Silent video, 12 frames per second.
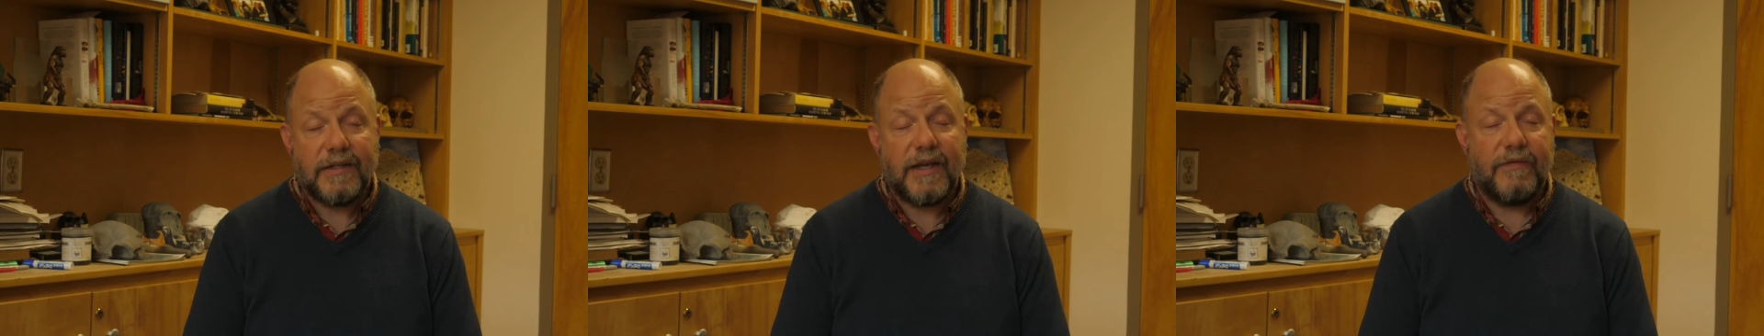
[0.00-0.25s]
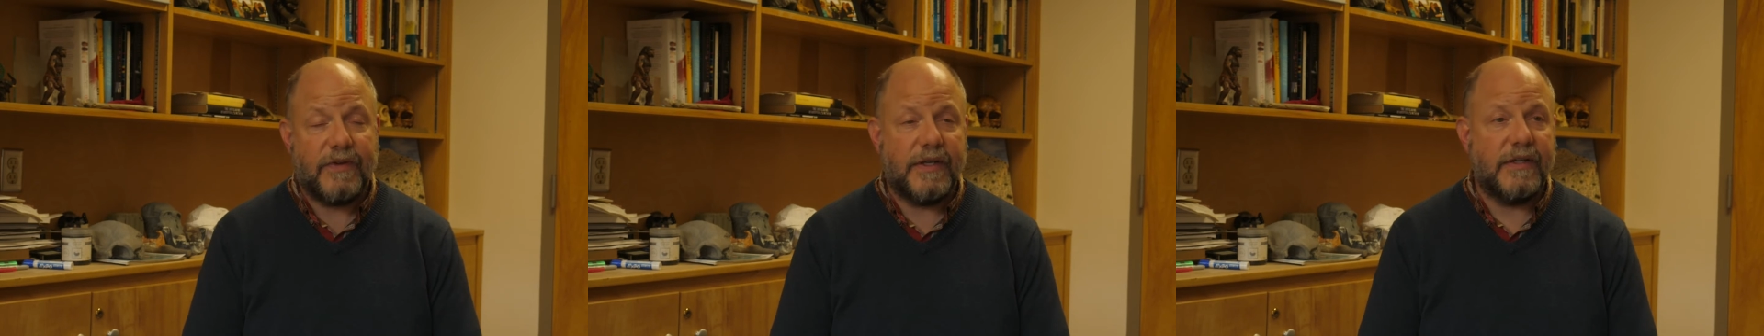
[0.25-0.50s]

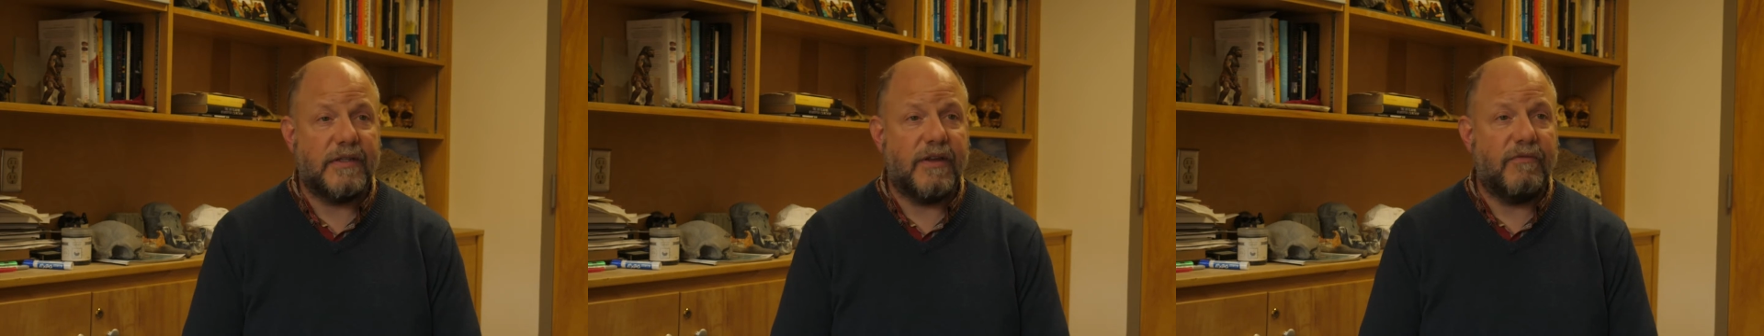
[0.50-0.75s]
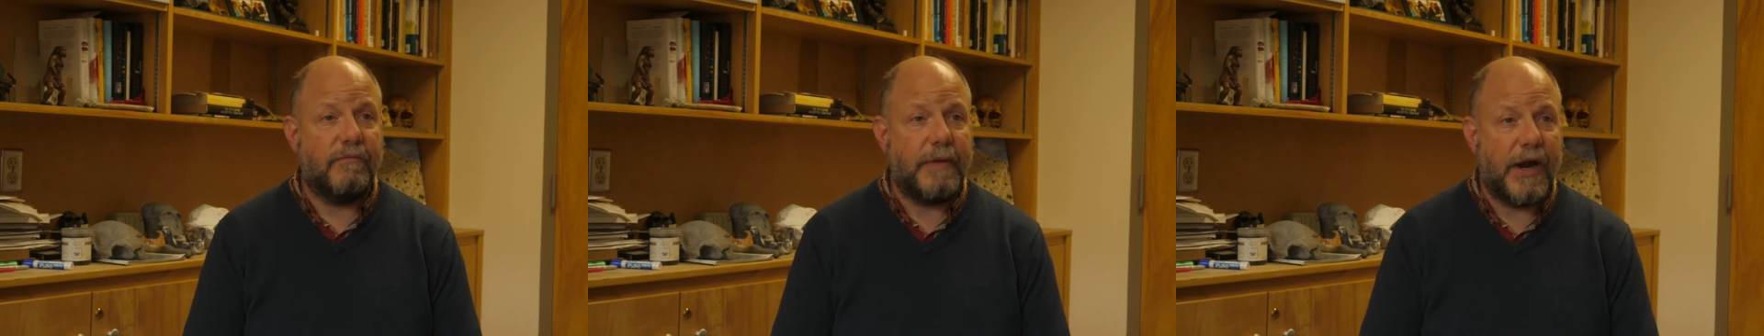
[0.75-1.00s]
evidence
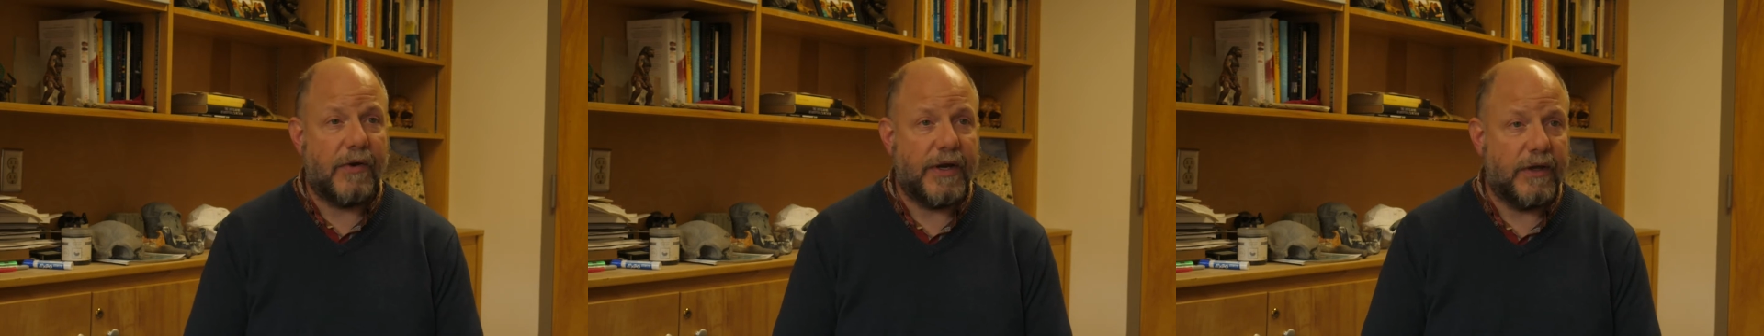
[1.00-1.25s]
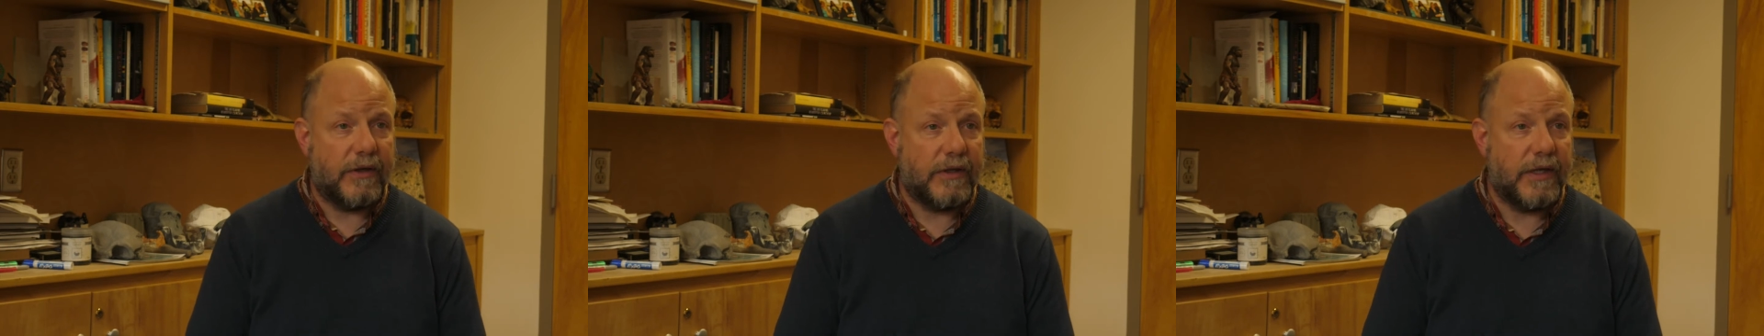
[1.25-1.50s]
of
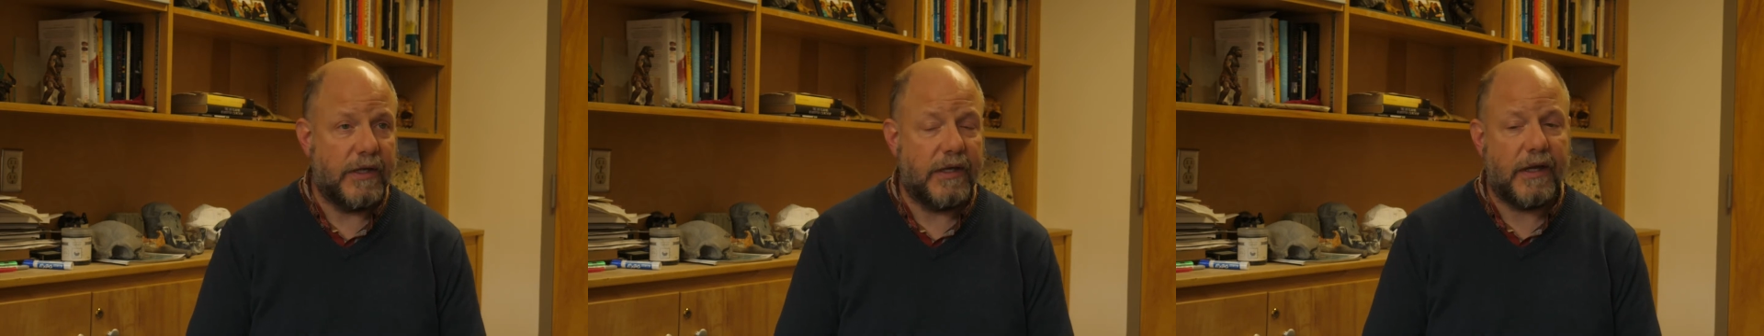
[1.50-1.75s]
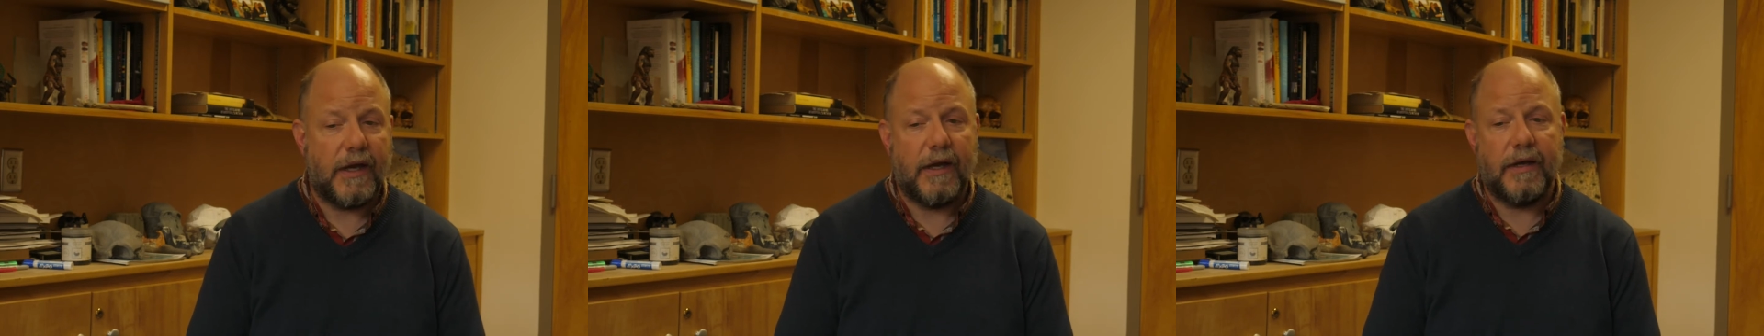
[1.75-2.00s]
burial
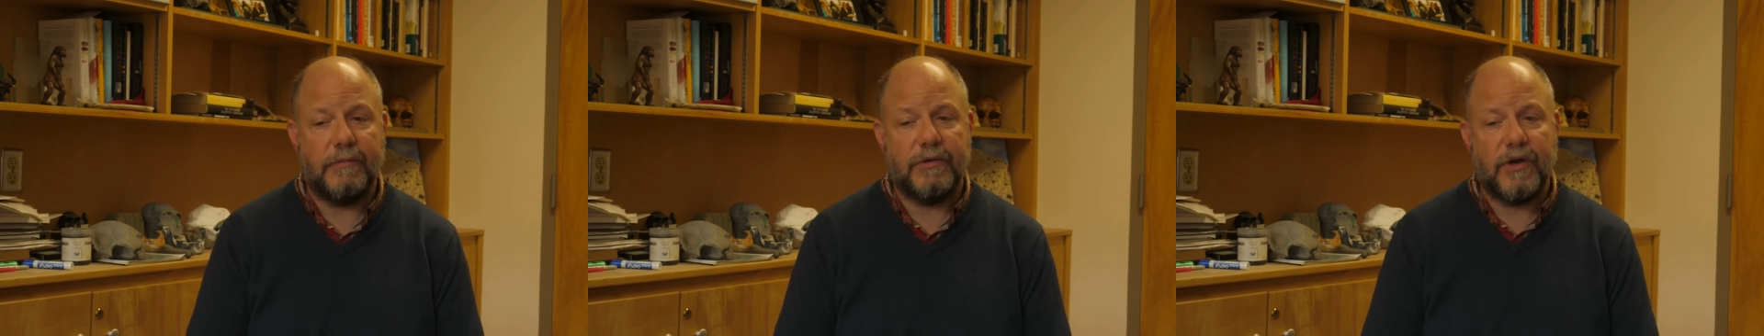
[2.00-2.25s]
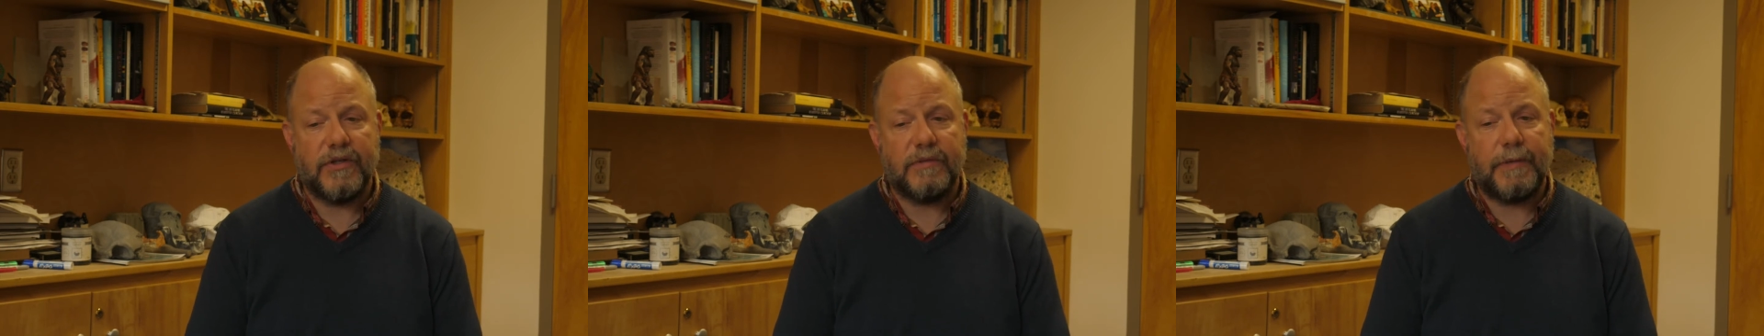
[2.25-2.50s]

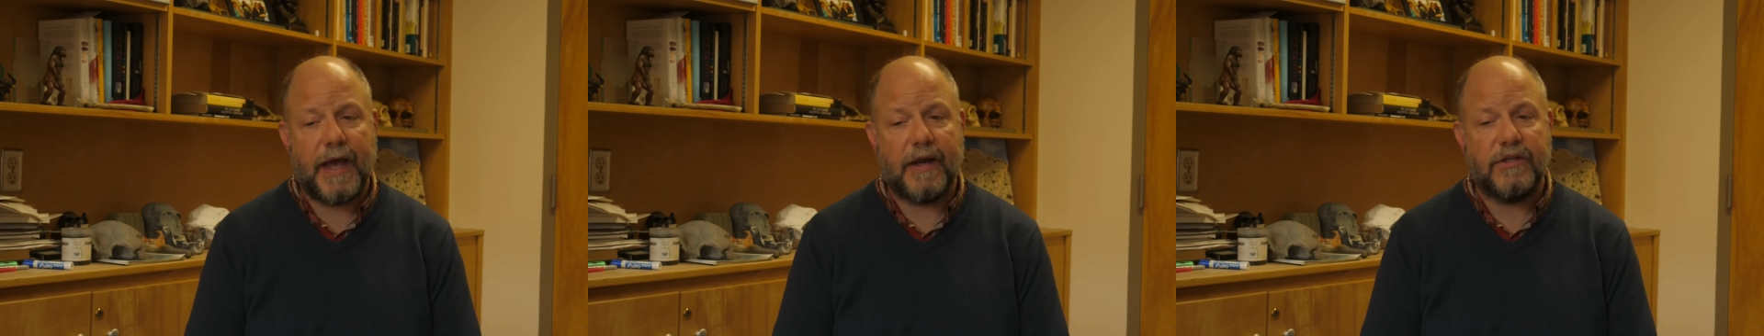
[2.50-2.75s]
goes back